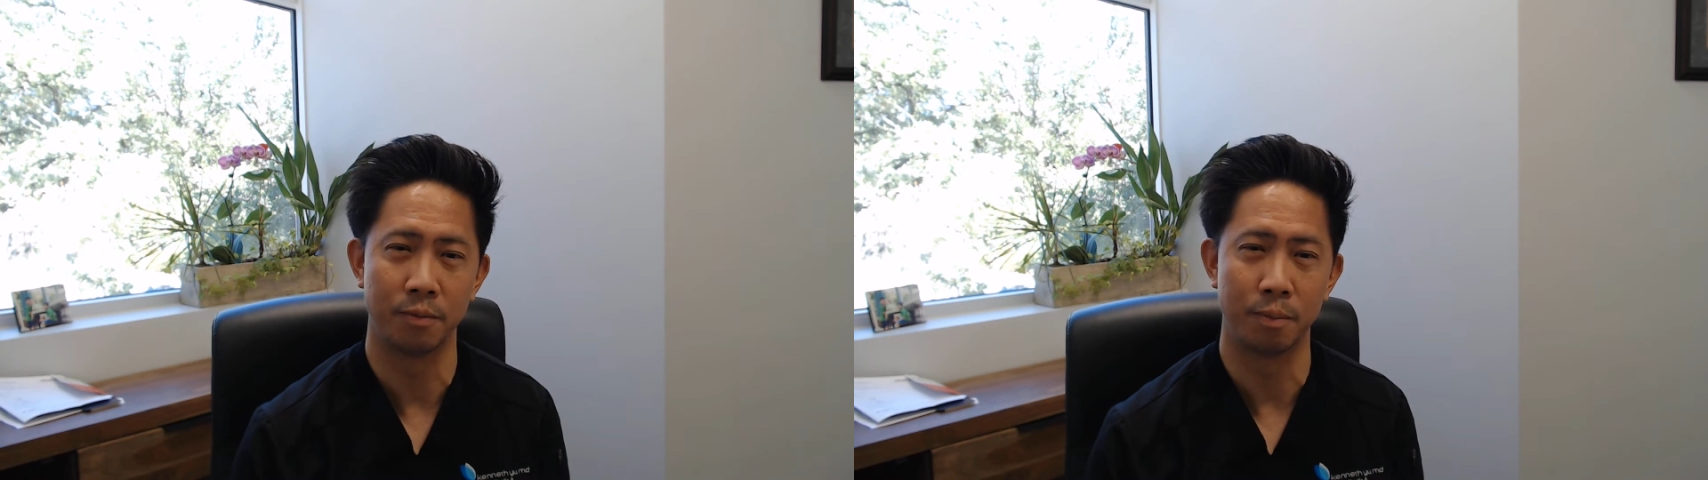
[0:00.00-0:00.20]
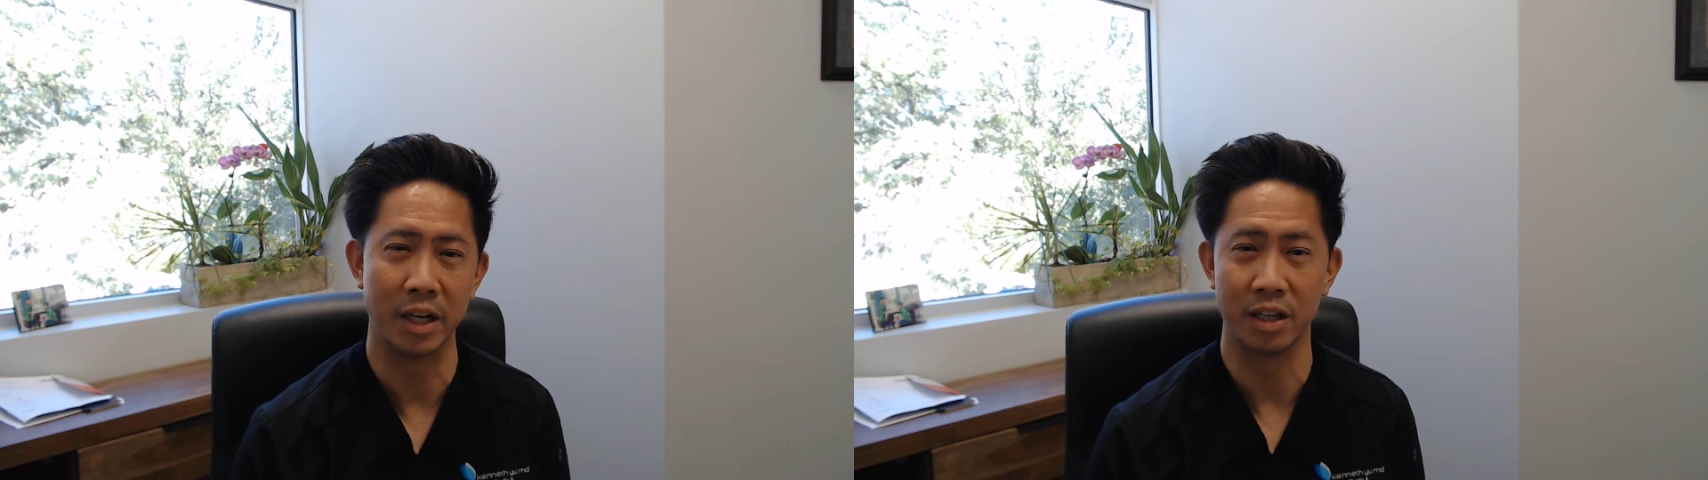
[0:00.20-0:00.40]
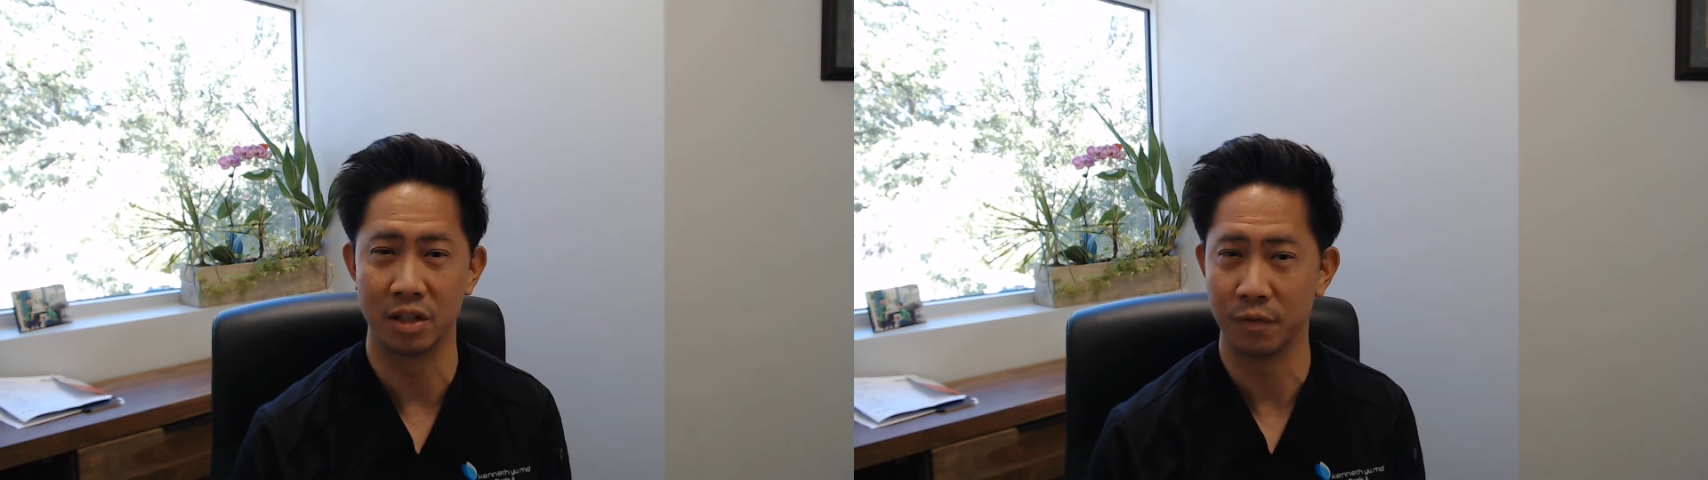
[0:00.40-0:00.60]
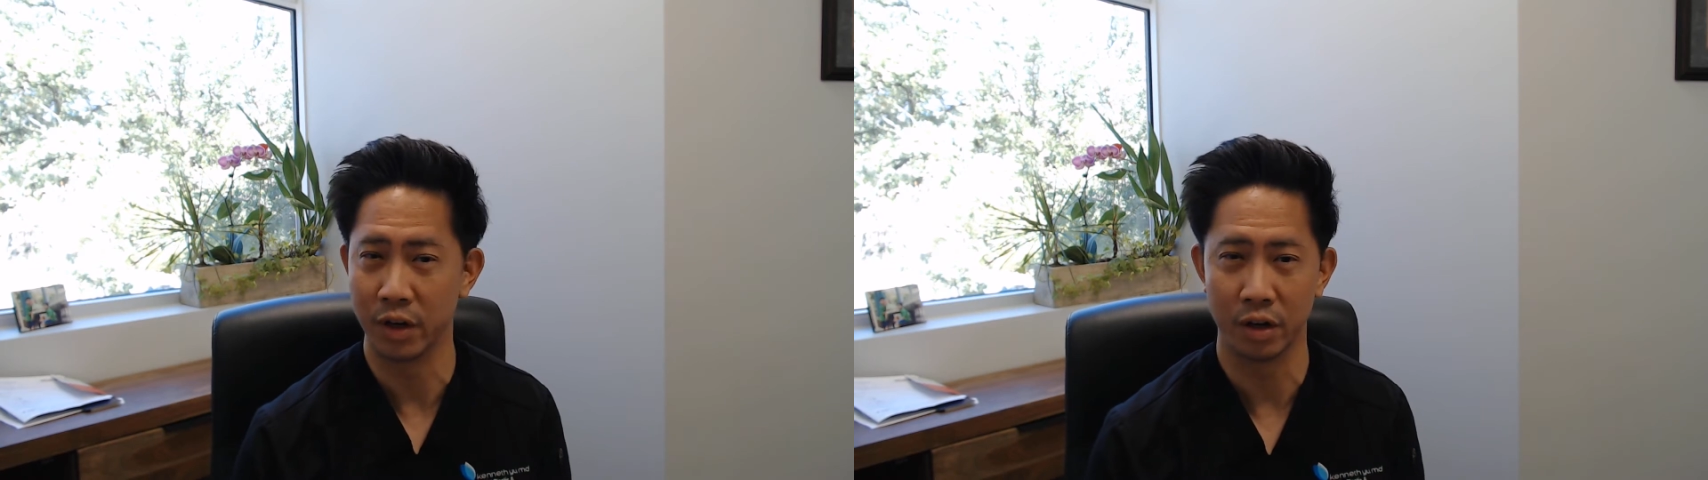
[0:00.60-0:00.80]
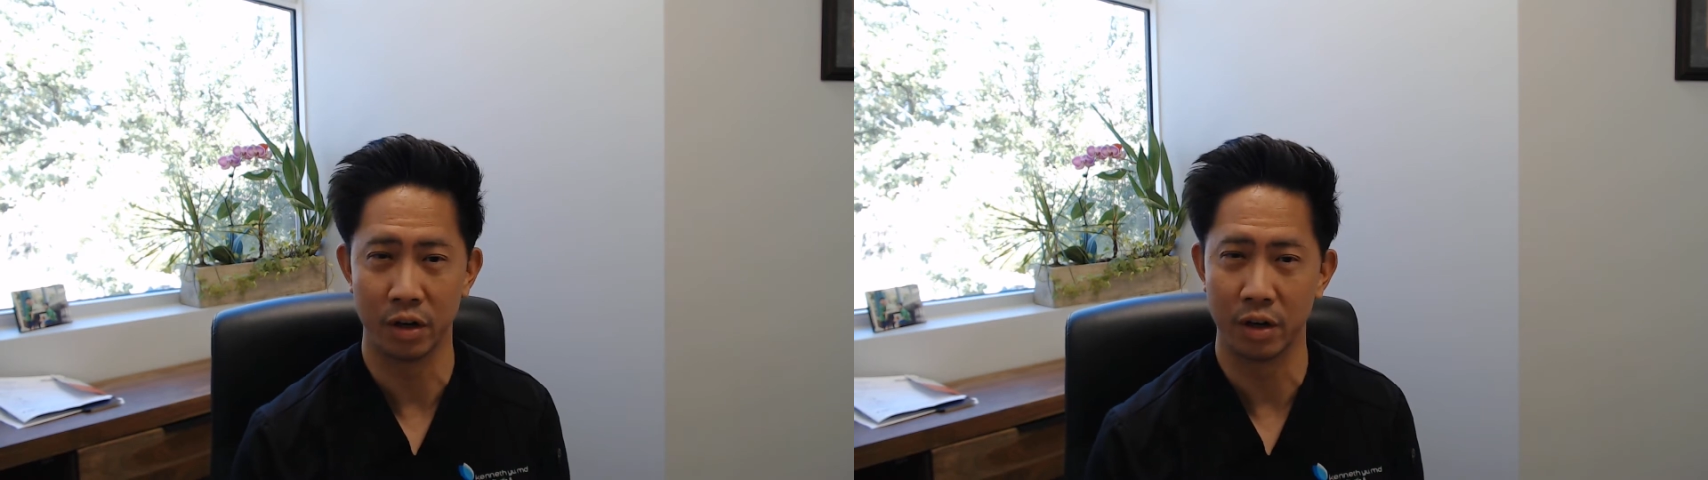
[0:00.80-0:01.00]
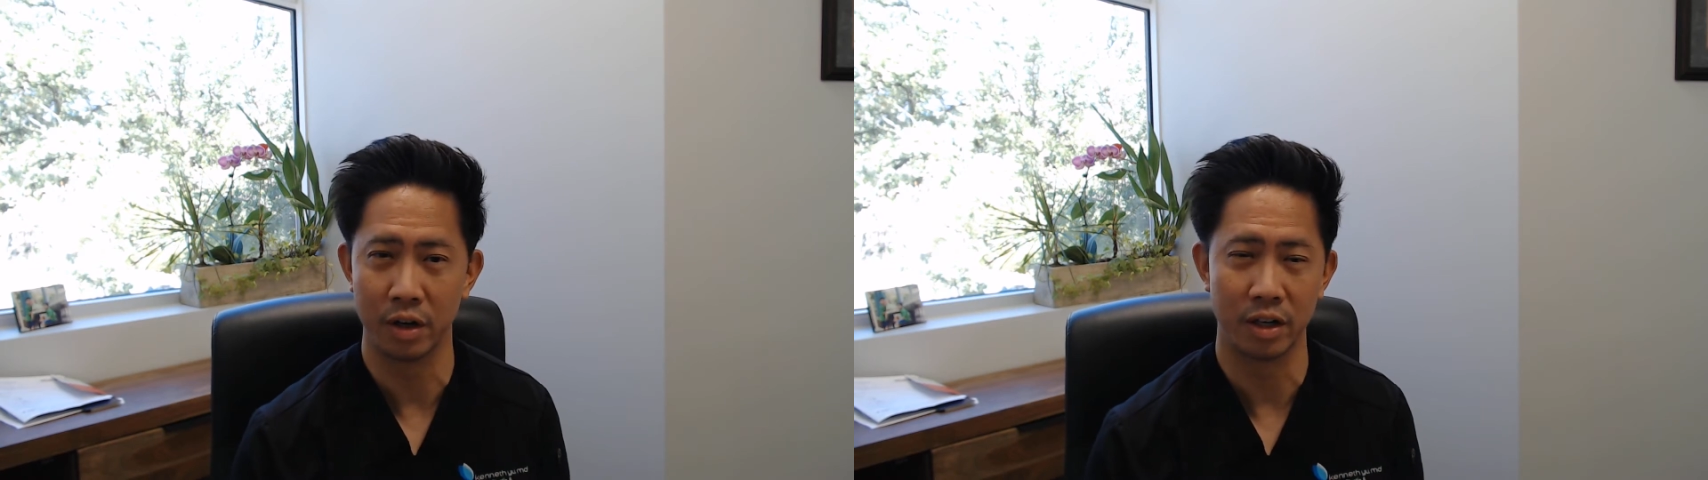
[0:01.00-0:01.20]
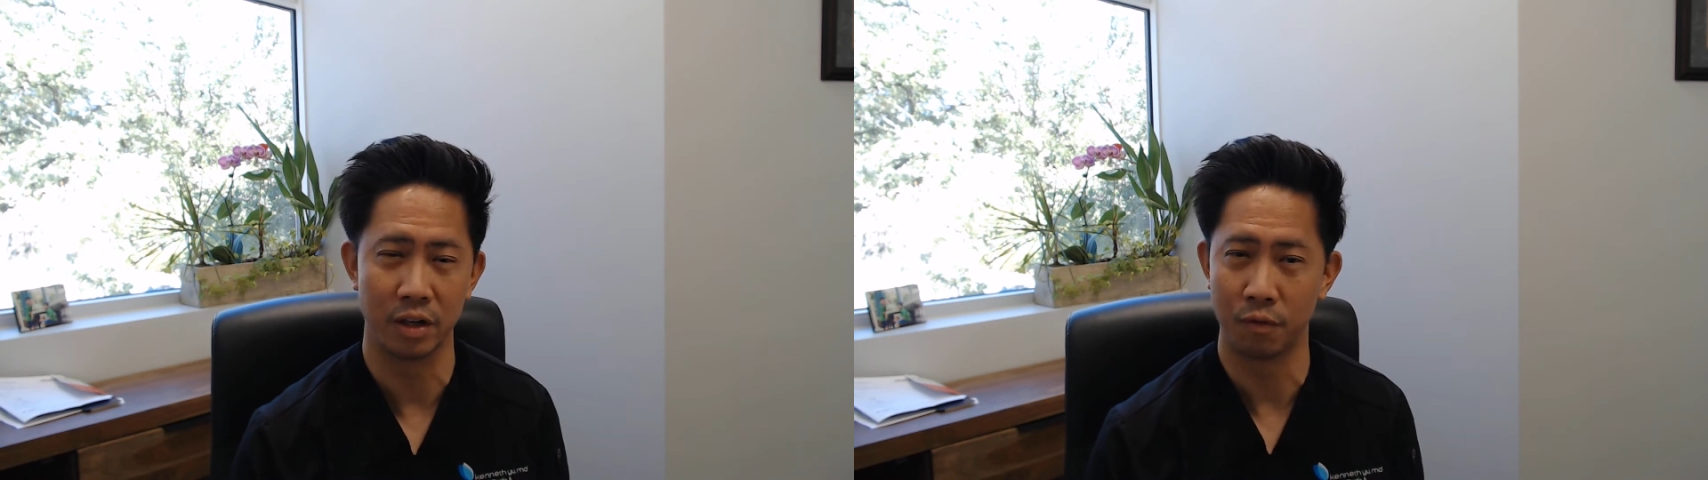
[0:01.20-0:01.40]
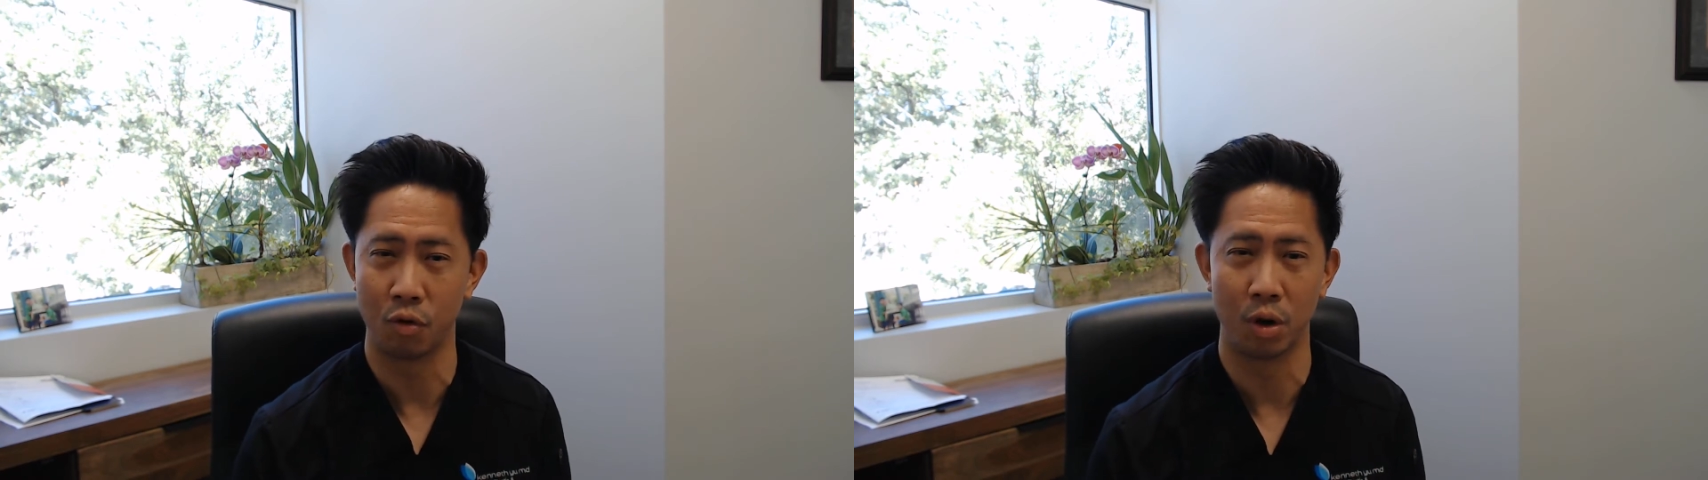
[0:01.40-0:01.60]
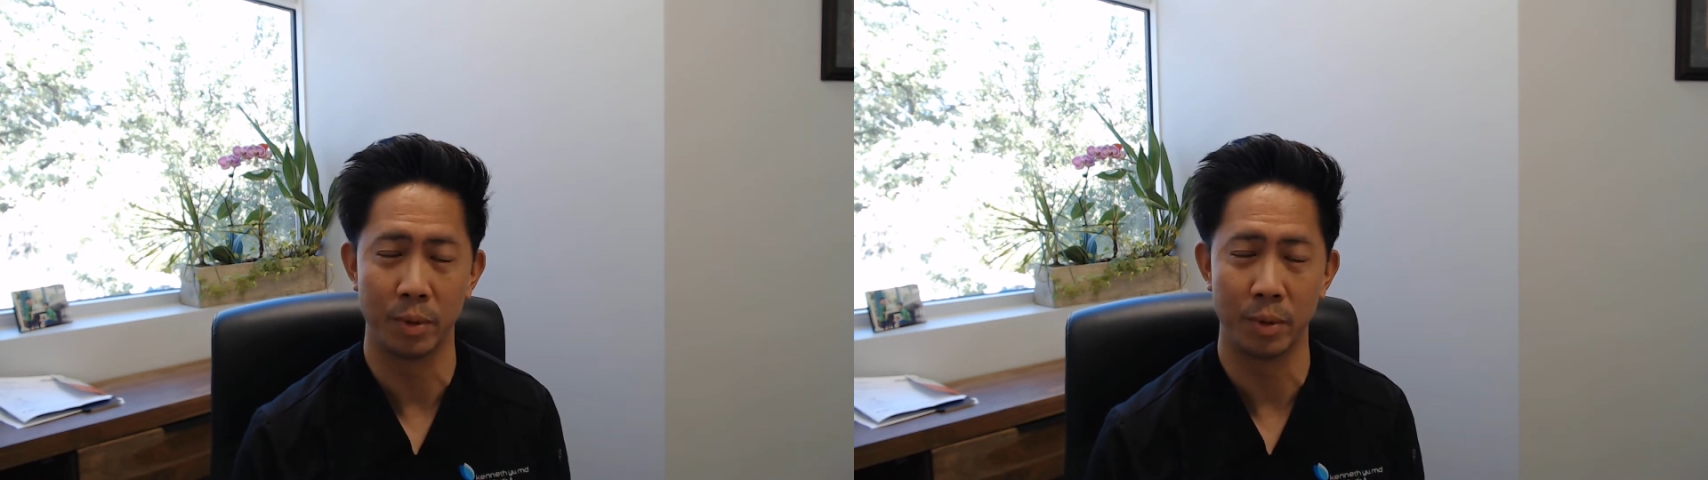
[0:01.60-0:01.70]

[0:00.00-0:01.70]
being disfigured and deformed,